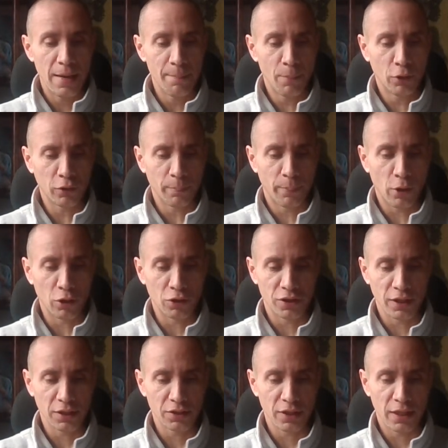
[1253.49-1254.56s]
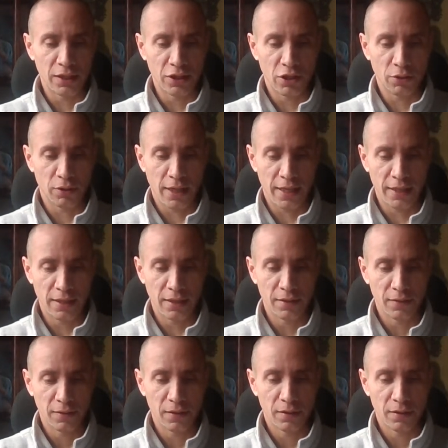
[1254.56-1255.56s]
In modern politics in the UK,